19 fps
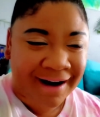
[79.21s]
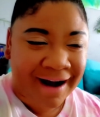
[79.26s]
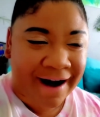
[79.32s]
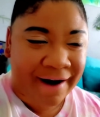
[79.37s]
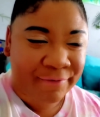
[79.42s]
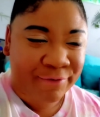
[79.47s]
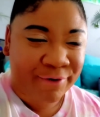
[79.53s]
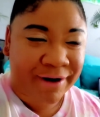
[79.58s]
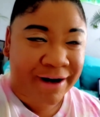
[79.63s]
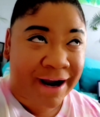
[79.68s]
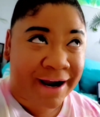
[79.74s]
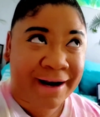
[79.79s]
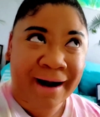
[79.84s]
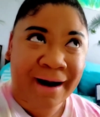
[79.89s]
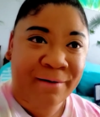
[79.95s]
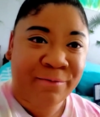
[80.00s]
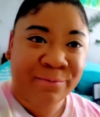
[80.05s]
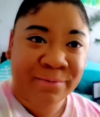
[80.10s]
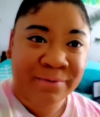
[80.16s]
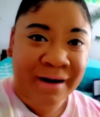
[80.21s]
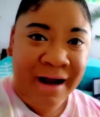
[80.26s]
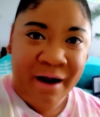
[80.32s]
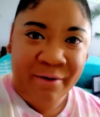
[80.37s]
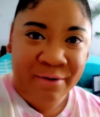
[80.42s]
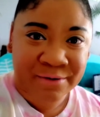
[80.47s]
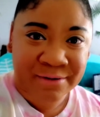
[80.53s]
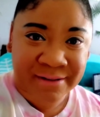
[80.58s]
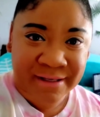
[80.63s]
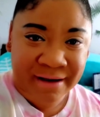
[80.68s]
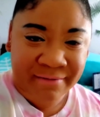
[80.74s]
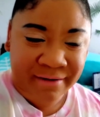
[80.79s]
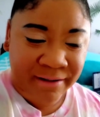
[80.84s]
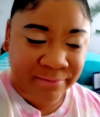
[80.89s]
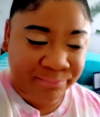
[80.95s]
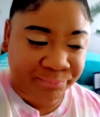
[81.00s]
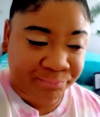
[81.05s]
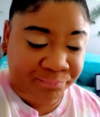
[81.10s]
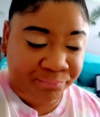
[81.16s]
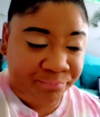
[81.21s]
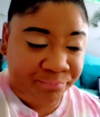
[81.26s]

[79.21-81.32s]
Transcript: after i got off around seven